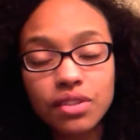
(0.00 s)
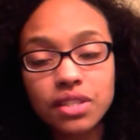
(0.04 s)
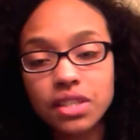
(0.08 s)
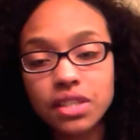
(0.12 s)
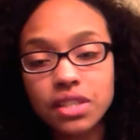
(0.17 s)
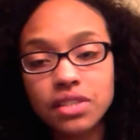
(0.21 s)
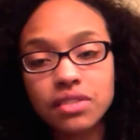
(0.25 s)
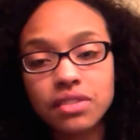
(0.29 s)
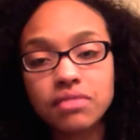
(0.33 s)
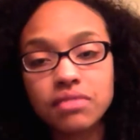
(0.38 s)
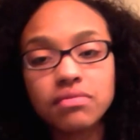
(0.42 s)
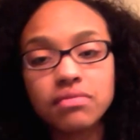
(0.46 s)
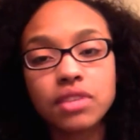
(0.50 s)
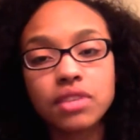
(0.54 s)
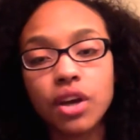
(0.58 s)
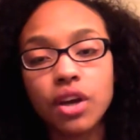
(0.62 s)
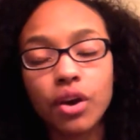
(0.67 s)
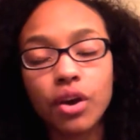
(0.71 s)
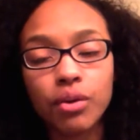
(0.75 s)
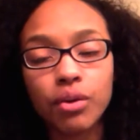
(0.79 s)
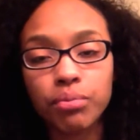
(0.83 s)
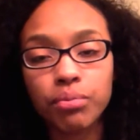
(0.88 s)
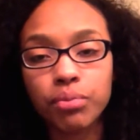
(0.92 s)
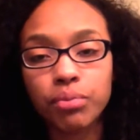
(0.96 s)
There's
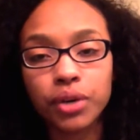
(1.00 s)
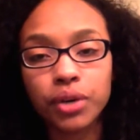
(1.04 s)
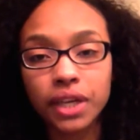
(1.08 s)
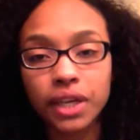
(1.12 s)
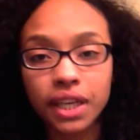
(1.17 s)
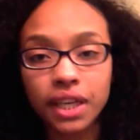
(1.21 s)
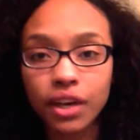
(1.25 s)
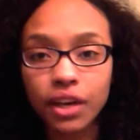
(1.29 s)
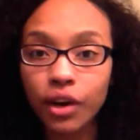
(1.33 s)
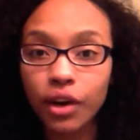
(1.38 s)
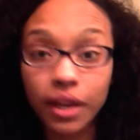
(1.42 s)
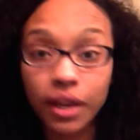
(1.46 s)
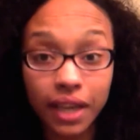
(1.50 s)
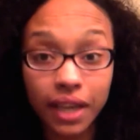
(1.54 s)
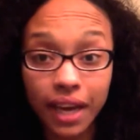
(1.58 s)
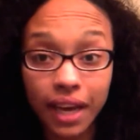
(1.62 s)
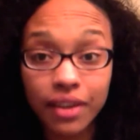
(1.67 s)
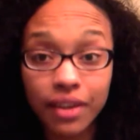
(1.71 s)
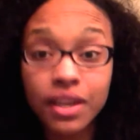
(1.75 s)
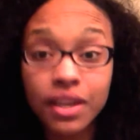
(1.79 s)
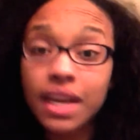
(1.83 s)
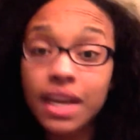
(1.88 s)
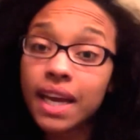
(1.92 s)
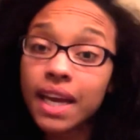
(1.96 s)
no point in going
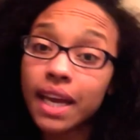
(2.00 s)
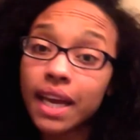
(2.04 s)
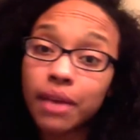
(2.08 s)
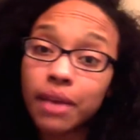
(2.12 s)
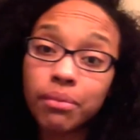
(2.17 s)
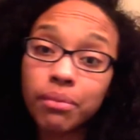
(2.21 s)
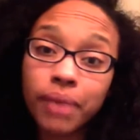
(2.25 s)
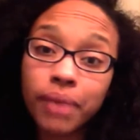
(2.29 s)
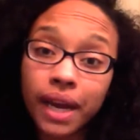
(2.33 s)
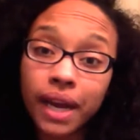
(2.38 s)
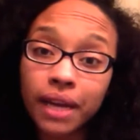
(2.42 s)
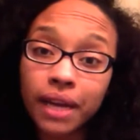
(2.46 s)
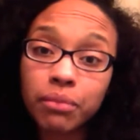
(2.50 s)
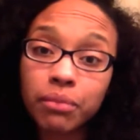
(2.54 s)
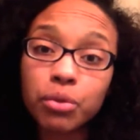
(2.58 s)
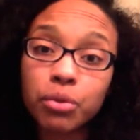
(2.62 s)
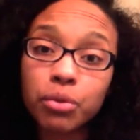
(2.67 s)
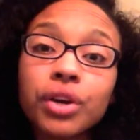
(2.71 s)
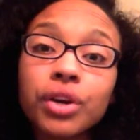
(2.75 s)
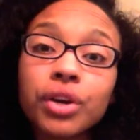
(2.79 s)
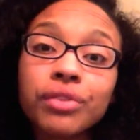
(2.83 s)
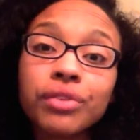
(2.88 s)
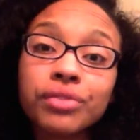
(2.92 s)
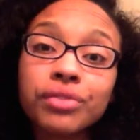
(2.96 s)
out and buying
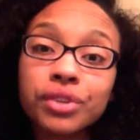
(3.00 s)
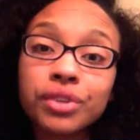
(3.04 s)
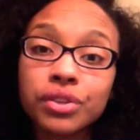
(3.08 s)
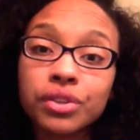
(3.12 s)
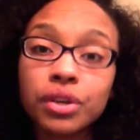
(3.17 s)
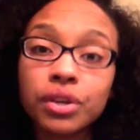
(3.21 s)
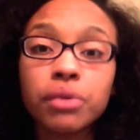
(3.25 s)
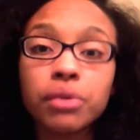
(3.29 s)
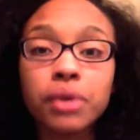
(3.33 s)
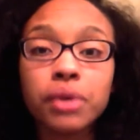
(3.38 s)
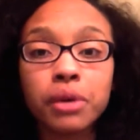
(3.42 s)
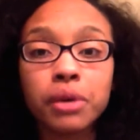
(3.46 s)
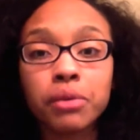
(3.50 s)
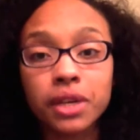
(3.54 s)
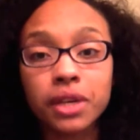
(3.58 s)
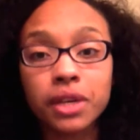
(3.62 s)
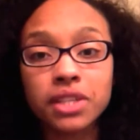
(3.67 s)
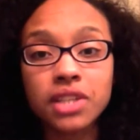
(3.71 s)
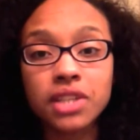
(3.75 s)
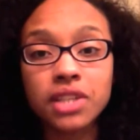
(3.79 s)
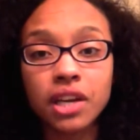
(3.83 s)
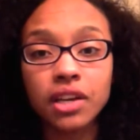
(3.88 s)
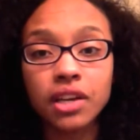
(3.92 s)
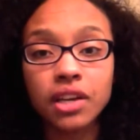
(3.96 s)
if you know what
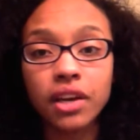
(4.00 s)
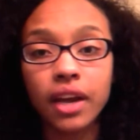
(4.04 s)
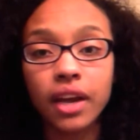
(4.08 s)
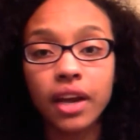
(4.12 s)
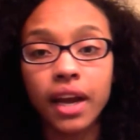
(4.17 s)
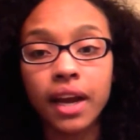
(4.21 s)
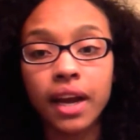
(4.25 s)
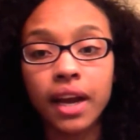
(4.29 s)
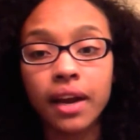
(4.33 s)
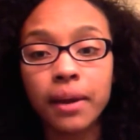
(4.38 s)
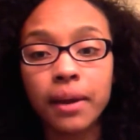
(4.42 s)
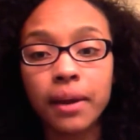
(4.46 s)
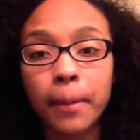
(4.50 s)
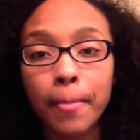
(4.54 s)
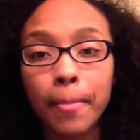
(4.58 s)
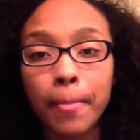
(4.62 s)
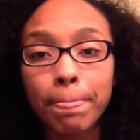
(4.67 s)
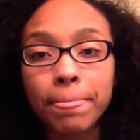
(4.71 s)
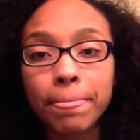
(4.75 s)
works on your hair.